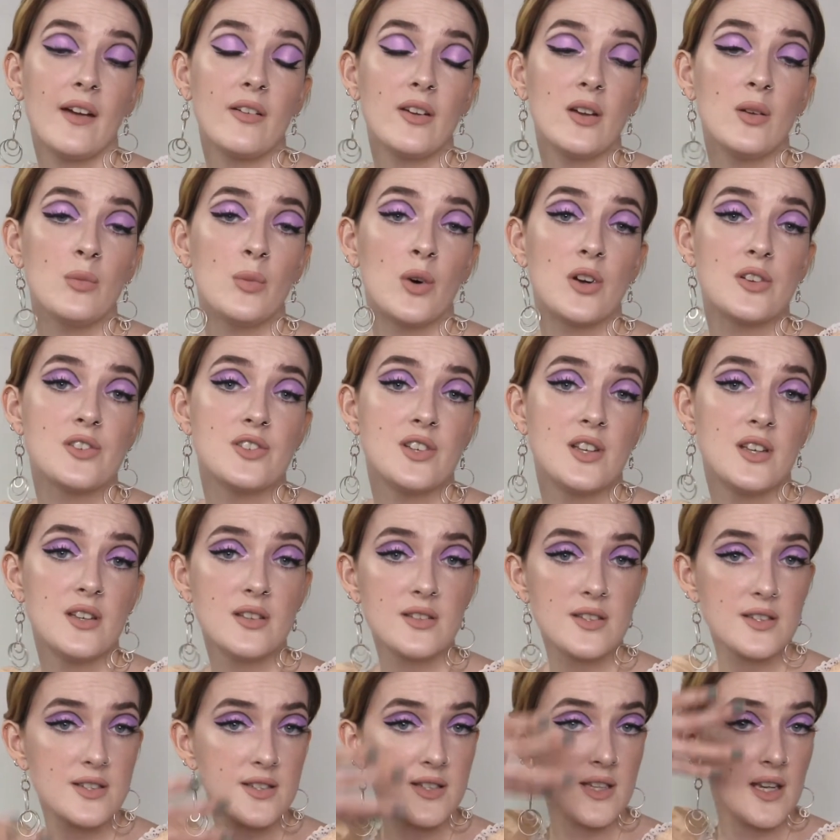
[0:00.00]
on watching to
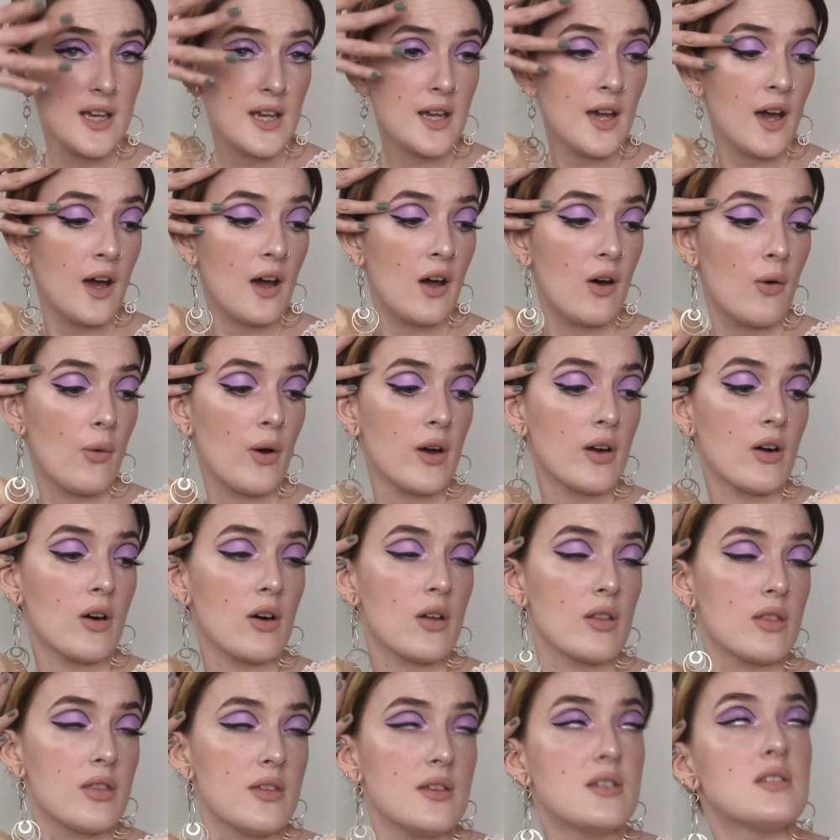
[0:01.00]
see how I got
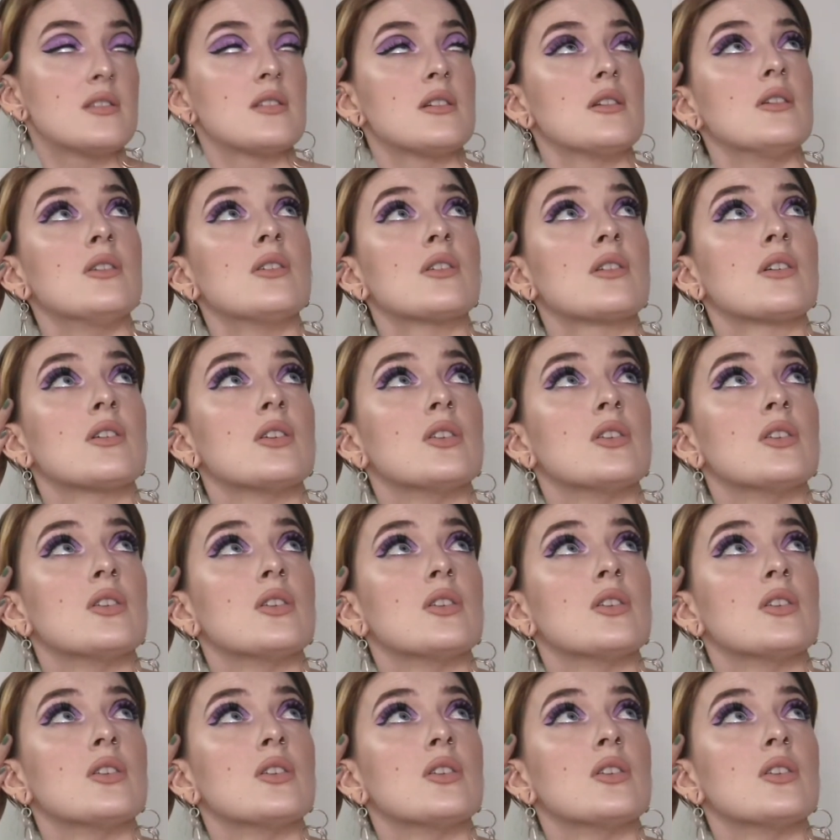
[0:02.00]
this look.